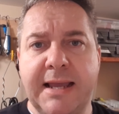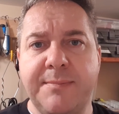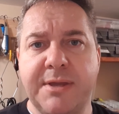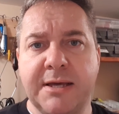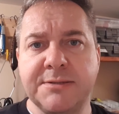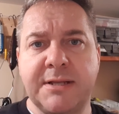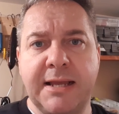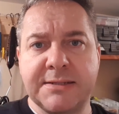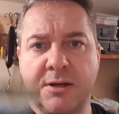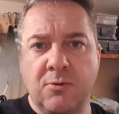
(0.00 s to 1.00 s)
And because it
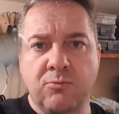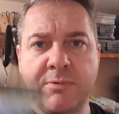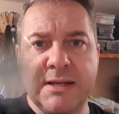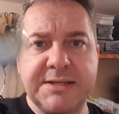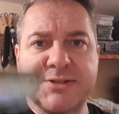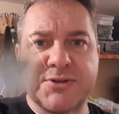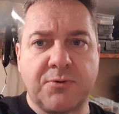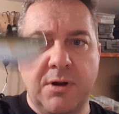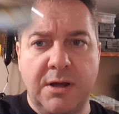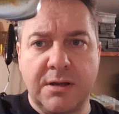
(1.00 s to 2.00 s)
has a really
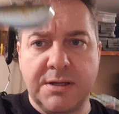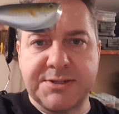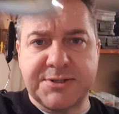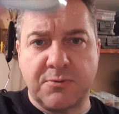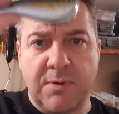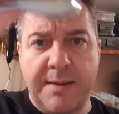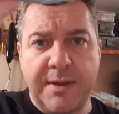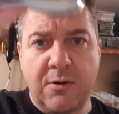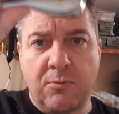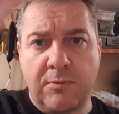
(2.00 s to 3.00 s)
strong
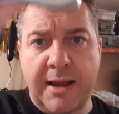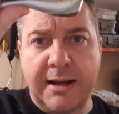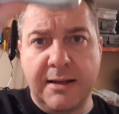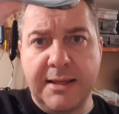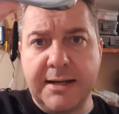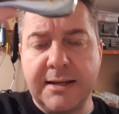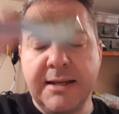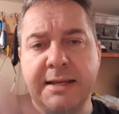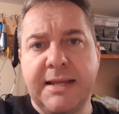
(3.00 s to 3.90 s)
ceramic rattle in it,